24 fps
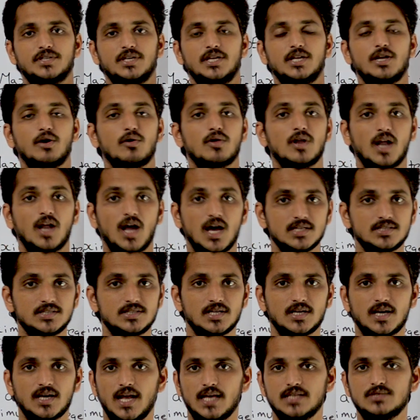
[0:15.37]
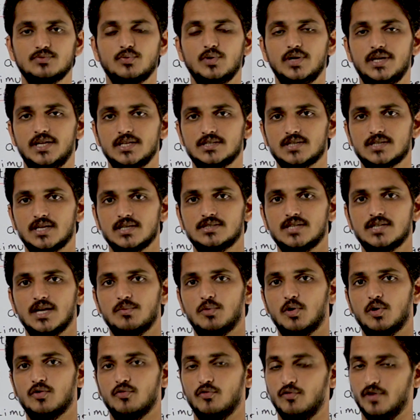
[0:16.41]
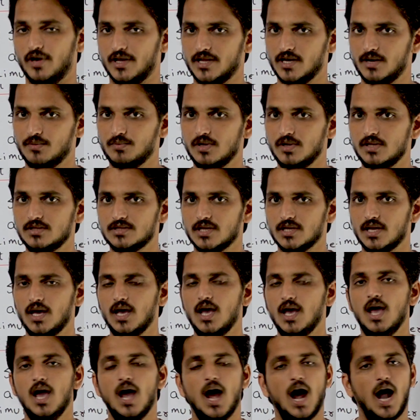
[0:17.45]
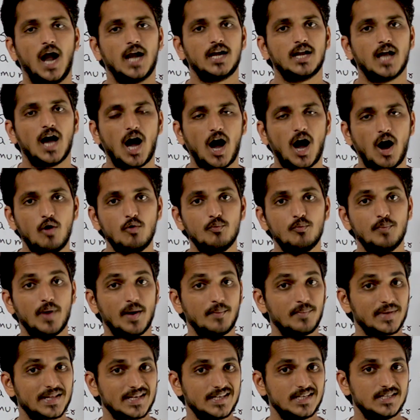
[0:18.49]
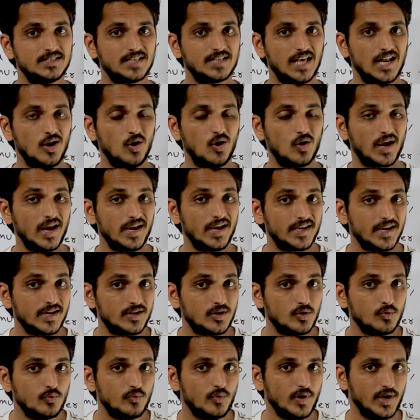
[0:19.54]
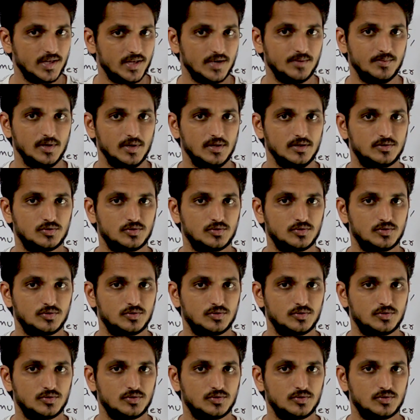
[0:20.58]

In our last class, we discussed about variables and how memory is allocated to variables.